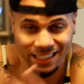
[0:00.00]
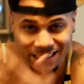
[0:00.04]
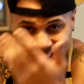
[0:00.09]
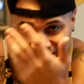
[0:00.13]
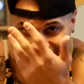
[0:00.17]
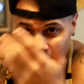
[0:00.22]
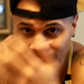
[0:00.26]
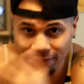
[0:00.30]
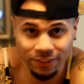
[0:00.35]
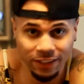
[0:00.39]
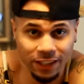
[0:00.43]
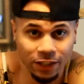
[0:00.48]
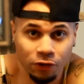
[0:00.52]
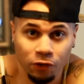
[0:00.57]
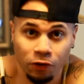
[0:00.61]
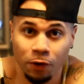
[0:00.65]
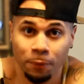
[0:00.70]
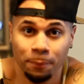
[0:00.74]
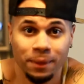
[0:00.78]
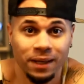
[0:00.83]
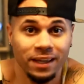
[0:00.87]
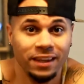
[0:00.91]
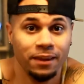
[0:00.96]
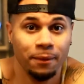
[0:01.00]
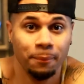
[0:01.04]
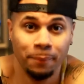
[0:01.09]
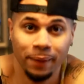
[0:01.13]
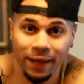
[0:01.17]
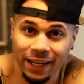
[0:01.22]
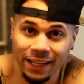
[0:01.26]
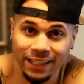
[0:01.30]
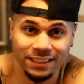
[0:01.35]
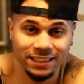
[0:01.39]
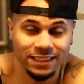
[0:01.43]
definitely going to be the
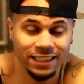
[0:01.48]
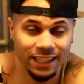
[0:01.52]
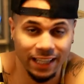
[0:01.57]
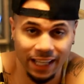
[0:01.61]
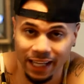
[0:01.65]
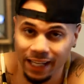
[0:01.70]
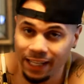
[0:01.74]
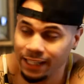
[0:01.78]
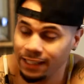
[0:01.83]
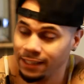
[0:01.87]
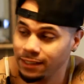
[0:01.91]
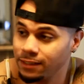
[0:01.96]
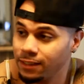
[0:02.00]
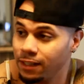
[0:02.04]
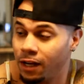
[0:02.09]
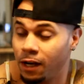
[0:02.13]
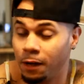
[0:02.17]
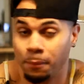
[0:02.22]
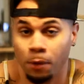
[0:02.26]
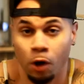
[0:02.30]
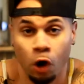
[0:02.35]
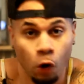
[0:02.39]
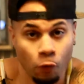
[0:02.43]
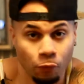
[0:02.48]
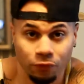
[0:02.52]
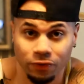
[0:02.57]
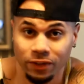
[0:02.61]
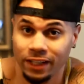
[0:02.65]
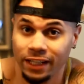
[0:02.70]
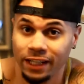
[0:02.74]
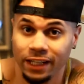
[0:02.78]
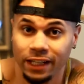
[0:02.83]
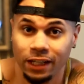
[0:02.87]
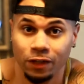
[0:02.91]
biggest again. Um,
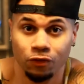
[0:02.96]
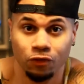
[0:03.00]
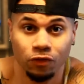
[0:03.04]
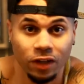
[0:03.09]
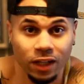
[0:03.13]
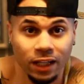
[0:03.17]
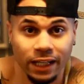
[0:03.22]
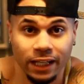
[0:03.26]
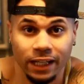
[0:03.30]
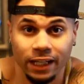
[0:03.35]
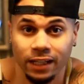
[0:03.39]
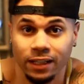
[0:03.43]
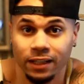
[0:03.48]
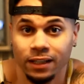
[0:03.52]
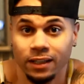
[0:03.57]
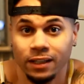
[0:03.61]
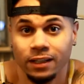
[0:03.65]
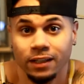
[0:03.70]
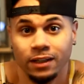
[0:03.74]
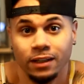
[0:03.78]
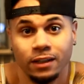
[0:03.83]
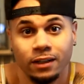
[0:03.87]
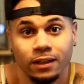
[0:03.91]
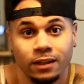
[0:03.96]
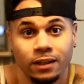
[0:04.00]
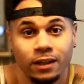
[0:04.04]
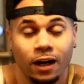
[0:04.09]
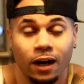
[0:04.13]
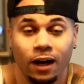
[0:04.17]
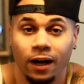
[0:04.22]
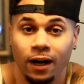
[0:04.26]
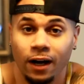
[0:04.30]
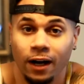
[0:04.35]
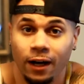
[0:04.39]
hopefully he can really
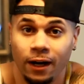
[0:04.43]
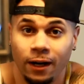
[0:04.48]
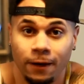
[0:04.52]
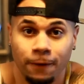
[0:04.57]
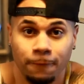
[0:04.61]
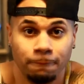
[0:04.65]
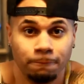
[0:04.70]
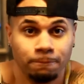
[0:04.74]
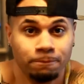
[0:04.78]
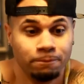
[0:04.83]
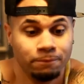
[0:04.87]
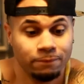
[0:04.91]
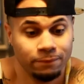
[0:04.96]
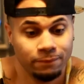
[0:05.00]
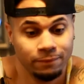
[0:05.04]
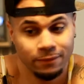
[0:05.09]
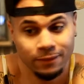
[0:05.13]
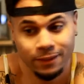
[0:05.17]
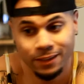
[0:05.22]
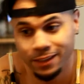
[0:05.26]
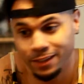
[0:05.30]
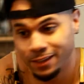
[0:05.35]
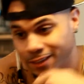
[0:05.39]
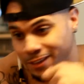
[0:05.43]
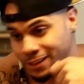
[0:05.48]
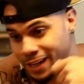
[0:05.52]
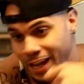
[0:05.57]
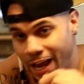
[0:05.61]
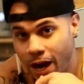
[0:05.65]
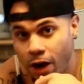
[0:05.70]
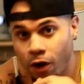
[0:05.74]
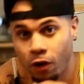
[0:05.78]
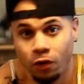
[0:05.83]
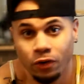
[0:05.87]
uh,
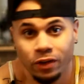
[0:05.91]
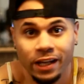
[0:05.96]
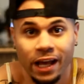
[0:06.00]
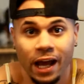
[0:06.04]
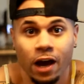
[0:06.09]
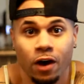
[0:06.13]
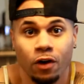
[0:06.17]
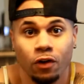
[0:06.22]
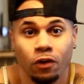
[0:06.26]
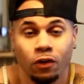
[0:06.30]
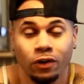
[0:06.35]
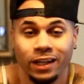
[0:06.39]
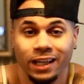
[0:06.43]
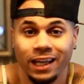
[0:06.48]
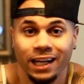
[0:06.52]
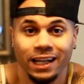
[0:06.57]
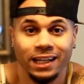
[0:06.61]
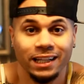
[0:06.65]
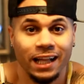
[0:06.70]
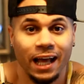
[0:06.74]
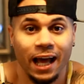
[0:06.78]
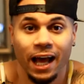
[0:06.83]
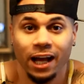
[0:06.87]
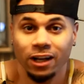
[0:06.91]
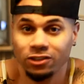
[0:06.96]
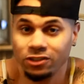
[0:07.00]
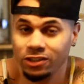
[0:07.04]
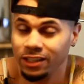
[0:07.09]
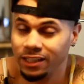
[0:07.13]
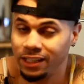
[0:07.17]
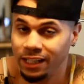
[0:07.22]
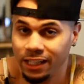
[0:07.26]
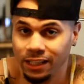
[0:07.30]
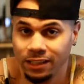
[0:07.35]
narrow down on getting that
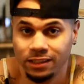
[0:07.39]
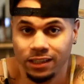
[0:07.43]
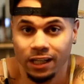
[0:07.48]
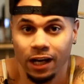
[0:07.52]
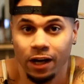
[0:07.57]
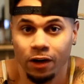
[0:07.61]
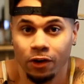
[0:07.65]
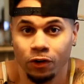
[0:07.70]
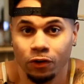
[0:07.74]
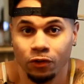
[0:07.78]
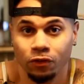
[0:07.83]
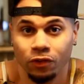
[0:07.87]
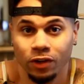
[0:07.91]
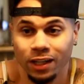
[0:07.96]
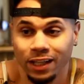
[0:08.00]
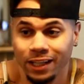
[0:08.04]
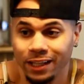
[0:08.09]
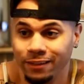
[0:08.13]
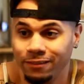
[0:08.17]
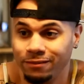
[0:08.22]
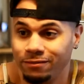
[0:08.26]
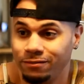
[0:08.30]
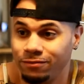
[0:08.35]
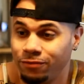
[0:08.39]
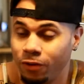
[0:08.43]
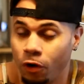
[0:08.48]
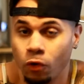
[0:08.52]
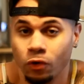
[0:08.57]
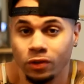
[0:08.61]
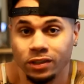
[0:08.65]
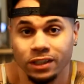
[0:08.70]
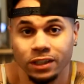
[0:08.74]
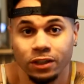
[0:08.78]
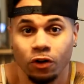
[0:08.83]
extra detail and really
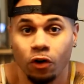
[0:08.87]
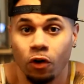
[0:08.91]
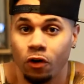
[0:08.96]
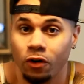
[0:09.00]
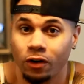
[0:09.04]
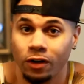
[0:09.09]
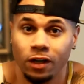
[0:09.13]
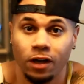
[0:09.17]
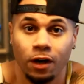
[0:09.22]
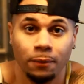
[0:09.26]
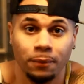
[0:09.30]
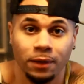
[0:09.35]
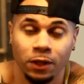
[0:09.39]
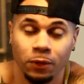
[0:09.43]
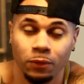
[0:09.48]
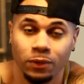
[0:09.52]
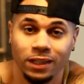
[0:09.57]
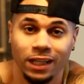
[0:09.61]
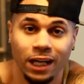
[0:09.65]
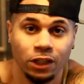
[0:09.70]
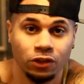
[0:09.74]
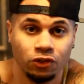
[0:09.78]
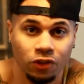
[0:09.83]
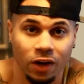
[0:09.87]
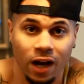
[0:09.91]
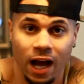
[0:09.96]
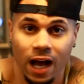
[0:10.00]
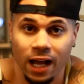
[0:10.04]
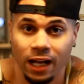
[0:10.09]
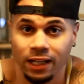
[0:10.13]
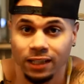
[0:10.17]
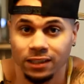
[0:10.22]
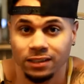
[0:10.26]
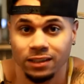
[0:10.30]
focusing on coming in with that
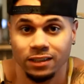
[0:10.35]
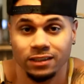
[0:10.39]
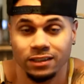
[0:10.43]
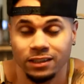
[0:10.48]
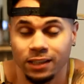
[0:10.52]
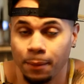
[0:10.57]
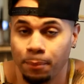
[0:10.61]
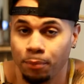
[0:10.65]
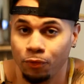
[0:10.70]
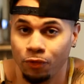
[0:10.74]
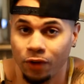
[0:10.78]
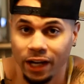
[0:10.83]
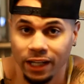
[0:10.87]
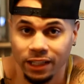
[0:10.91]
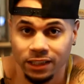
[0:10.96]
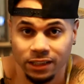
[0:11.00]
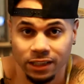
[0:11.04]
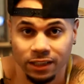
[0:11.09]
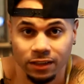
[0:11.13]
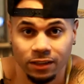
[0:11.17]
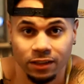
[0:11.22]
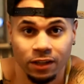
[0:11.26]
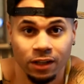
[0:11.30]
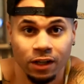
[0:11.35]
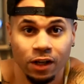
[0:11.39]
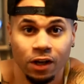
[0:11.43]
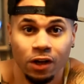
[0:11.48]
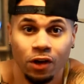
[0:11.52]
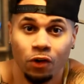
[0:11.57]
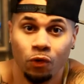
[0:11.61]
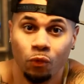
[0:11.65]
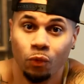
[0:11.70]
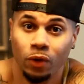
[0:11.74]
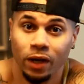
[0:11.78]
dryness and separation
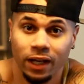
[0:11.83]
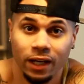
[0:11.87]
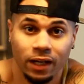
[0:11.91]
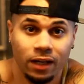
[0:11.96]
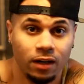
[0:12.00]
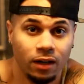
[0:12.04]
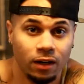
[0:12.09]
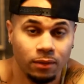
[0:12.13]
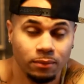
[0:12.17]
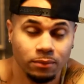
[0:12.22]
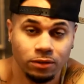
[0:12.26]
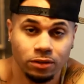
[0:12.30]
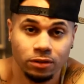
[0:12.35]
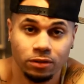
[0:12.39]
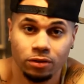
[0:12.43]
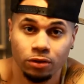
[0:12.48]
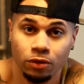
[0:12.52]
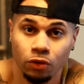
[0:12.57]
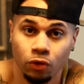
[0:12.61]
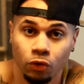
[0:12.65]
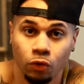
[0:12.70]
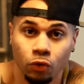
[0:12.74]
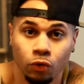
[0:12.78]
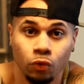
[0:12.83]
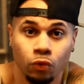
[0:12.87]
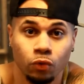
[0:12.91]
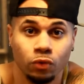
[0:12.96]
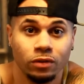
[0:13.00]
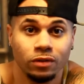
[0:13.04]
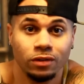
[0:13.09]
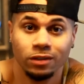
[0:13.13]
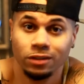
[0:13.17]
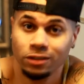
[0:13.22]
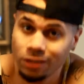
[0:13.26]
when it comes to
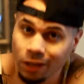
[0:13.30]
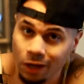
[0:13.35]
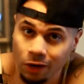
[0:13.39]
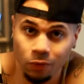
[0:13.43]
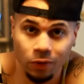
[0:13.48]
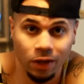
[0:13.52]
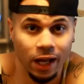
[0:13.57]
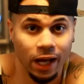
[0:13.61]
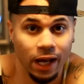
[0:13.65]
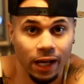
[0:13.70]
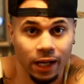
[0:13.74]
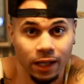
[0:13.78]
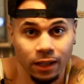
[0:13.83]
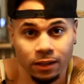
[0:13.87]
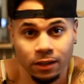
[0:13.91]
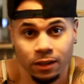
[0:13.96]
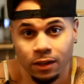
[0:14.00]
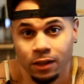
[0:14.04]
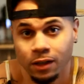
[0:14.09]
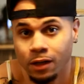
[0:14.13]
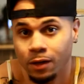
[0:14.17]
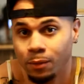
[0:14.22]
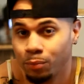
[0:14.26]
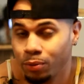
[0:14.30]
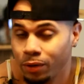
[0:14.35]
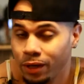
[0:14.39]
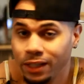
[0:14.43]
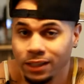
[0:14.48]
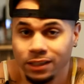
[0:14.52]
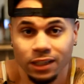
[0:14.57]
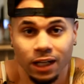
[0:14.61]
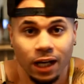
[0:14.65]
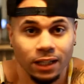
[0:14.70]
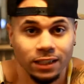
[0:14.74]
the shoulder,
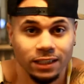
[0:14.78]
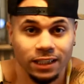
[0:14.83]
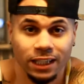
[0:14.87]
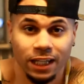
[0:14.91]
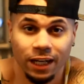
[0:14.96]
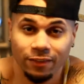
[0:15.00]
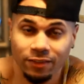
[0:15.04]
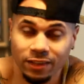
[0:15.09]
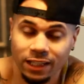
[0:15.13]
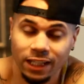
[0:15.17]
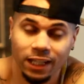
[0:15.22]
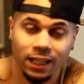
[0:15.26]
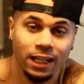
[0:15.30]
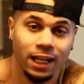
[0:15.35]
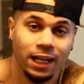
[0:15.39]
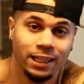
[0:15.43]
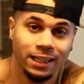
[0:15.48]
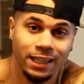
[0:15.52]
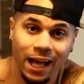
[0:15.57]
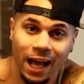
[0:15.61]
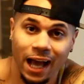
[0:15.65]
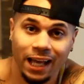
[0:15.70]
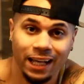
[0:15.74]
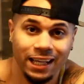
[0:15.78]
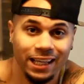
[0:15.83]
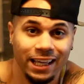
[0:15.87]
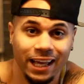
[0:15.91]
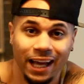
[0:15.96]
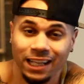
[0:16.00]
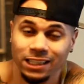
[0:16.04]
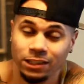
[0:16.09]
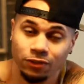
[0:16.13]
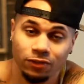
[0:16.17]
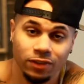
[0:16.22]
prejudging and everything like that. He
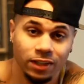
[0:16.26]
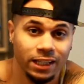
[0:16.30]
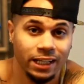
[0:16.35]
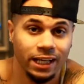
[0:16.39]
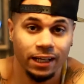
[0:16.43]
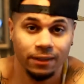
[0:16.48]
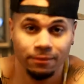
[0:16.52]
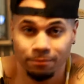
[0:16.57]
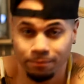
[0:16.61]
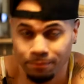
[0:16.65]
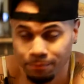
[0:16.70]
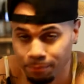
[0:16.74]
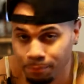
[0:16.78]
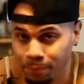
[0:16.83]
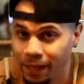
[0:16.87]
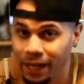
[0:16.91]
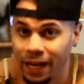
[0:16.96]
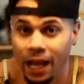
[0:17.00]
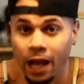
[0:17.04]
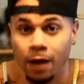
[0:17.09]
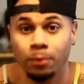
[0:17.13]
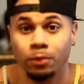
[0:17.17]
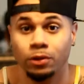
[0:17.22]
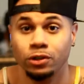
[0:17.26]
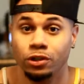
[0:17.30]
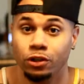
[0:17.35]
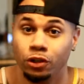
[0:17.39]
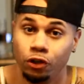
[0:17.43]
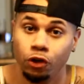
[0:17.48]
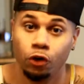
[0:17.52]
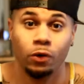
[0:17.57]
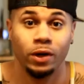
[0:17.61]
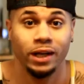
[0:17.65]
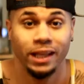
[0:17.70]
hasn't really been able
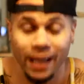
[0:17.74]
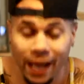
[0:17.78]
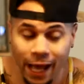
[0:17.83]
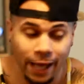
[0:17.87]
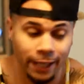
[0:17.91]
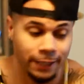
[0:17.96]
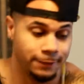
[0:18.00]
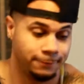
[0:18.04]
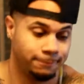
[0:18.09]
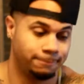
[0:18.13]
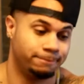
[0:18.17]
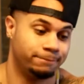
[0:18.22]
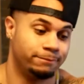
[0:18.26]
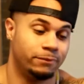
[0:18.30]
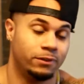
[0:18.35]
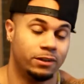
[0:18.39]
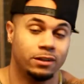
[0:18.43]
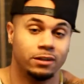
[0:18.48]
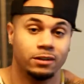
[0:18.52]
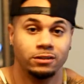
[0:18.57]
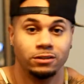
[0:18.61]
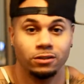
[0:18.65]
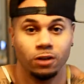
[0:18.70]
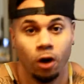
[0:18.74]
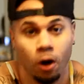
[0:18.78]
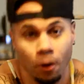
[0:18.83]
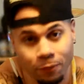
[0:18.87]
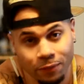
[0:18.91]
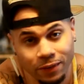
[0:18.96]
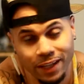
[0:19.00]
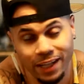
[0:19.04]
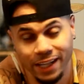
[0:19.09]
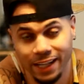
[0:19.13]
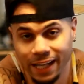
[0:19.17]
to do it yet. So
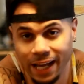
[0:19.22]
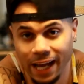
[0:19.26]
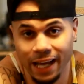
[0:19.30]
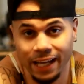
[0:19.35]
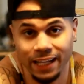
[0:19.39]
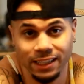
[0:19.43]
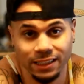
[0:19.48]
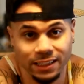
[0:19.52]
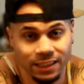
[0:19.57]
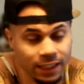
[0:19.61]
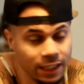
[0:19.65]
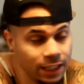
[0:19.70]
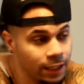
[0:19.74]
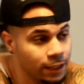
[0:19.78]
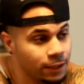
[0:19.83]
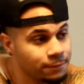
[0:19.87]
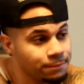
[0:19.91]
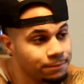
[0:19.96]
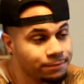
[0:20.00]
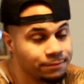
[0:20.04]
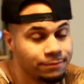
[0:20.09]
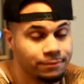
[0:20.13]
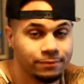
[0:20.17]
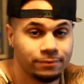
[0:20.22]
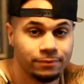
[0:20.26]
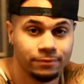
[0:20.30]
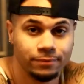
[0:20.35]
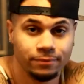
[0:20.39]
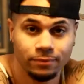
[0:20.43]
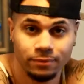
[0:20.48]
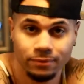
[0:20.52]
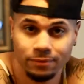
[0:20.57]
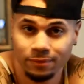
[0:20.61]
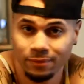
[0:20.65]
hopefully he can this year.
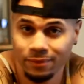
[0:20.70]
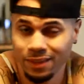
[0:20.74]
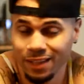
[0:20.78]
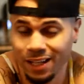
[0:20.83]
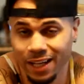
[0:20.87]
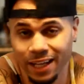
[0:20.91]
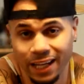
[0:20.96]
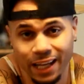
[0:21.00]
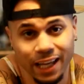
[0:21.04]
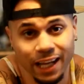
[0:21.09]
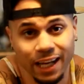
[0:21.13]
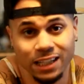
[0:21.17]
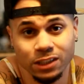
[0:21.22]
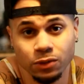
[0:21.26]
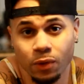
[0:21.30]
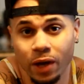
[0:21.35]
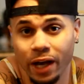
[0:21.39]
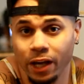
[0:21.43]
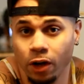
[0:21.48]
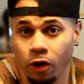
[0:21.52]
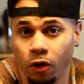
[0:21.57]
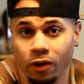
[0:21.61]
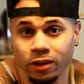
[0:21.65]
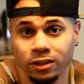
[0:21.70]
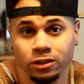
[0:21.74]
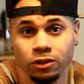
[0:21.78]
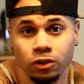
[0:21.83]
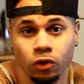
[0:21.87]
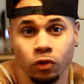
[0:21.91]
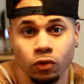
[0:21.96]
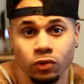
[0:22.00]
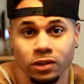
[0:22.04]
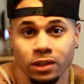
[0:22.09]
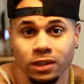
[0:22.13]
Again, that's why he always
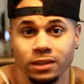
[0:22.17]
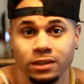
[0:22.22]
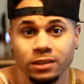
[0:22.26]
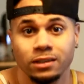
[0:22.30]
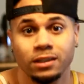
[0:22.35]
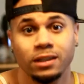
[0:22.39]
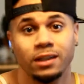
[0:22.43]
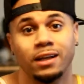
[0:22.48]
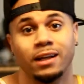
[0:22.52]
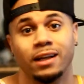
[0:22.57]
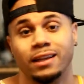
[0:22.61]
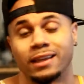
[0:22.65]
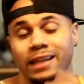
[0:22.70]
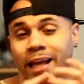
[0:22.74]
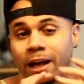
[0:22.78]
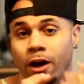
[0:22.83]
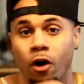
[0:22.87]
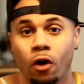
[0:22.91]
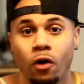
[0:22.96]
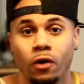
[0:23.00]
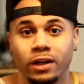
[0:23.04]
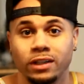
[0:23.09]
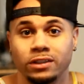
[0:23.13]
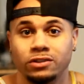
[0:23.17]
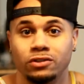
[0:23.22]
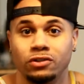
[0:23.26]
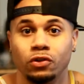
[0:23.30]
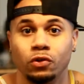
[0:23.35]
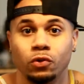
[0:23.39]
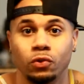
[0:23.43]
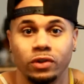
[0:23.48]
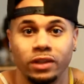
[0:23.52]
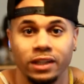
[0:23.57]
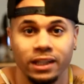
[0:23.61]
loses. They always
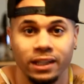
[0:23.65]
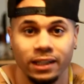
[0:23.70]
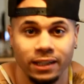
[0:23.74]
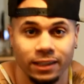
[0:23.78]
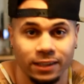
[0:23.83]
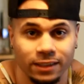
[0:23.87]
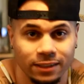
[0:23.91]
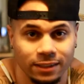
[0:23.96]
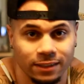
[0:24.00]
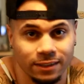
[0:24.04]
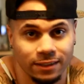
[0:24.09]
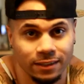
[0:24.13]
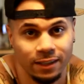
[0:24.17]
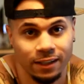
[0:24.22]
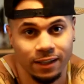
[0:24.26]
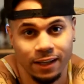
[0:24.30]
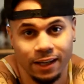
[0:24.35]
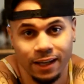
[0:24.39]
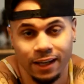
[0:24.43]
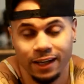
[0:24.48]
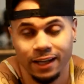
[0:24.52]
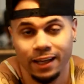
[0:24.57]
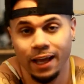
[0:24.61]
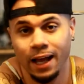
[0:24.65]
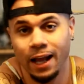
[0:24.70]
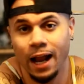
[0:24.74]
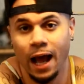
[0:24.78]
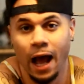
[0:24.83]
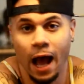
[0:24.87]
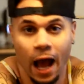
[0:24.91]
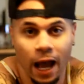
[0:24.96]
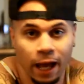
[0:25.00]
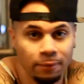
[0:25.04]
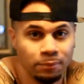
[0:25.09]
do these kind
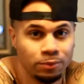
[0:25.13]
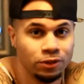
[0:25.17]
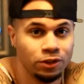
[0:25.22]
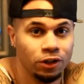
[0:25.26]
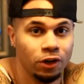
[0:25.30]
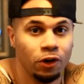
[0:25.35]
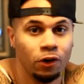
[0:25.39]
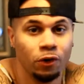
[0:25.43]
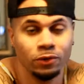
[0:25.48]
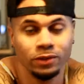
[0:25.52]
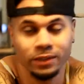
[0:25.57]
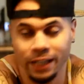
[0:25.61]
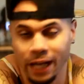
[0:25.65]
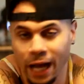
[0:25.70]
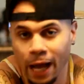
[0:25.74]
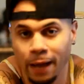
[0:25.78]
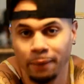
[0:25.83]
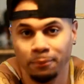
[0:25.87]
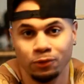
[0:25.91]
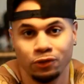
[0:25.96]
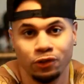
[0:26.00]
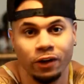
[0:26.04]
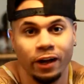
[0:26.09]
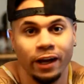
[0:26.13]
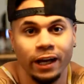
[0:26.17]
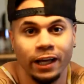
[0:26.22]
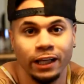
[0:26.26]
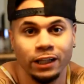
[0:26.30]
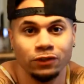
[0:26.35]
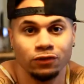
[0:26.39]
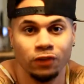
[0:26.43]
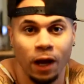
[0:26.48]
of hype shows and hype trains